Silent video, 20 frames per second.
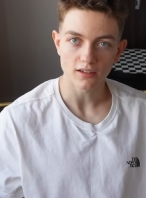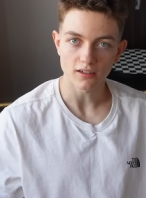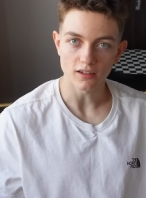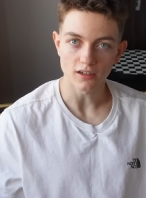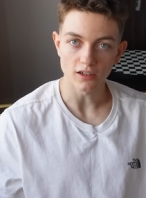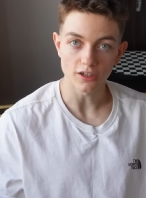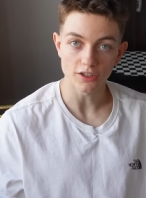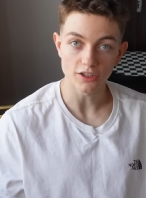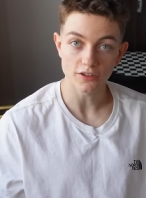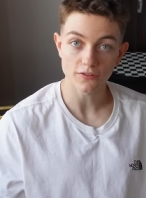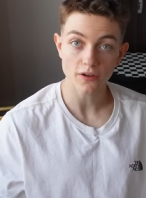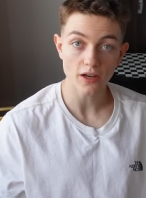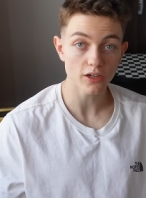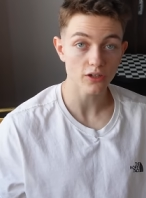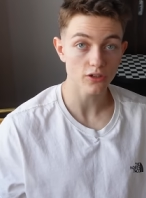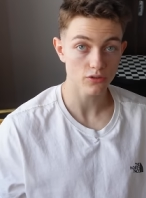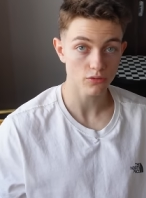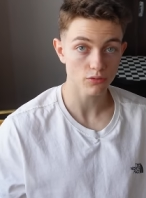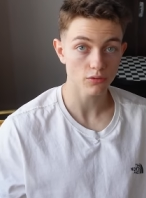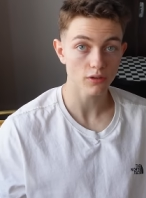Uh, the
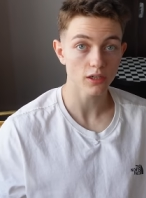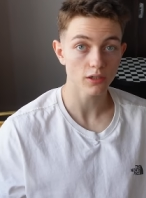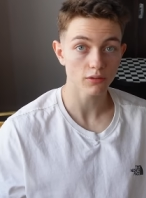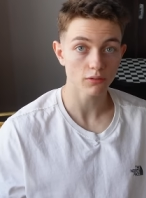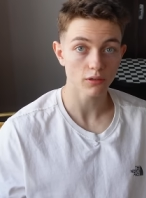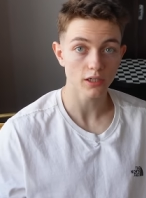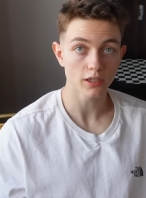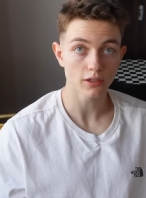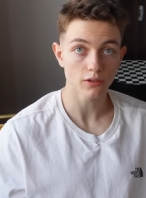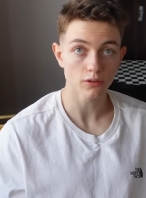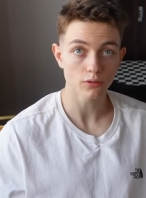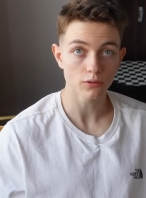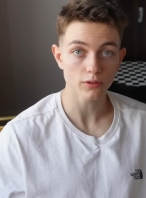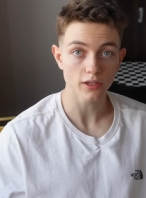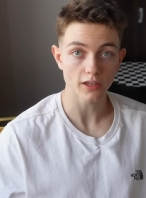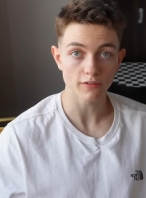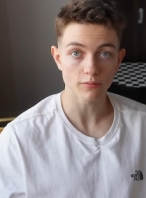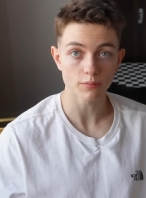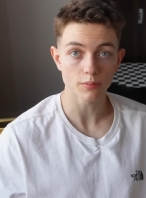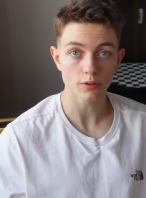venue is really, really cool.
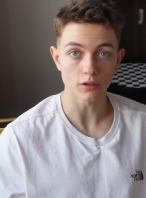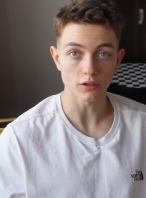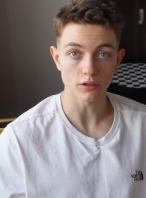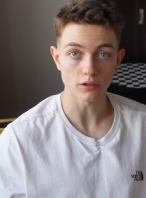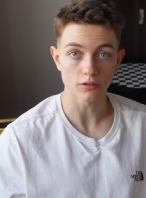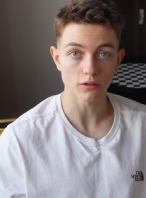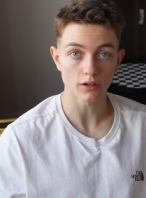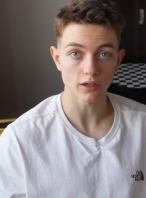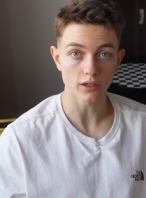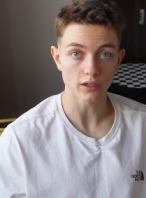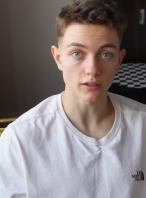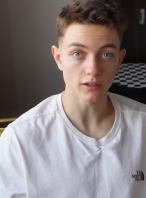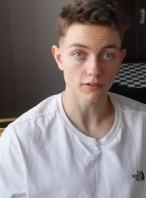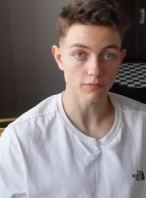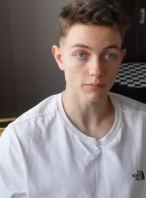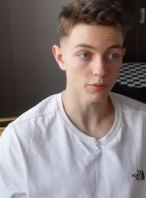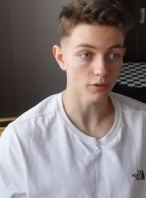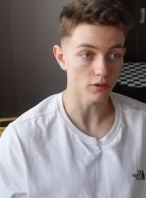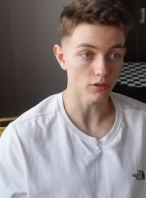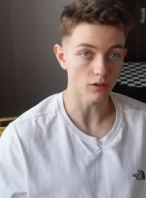They've put a great,
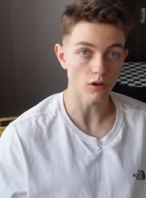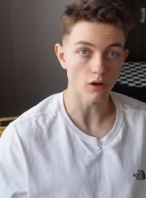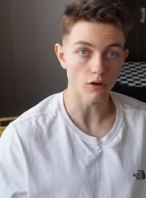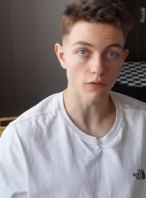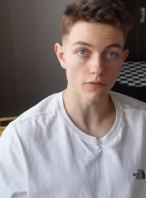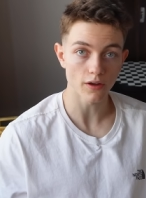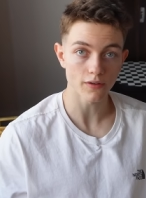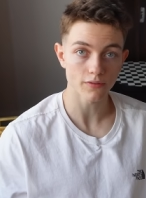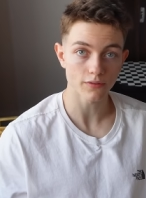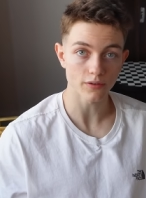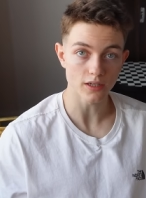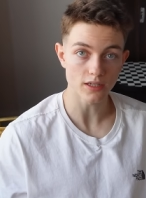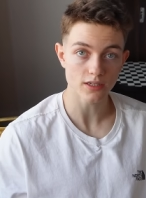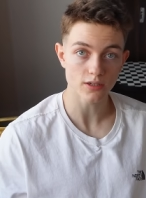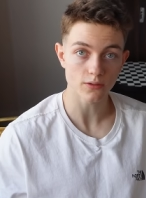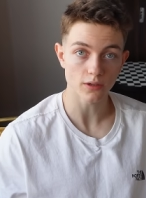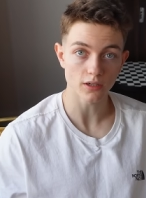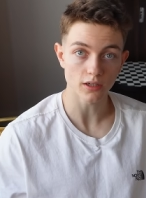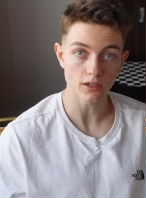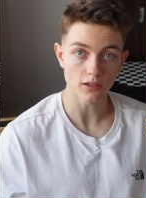they've put a lot of effort
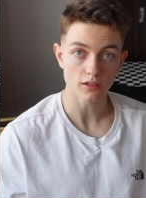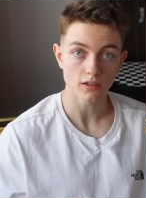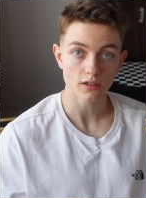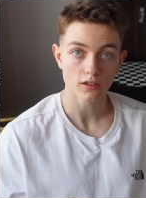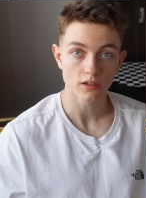into it.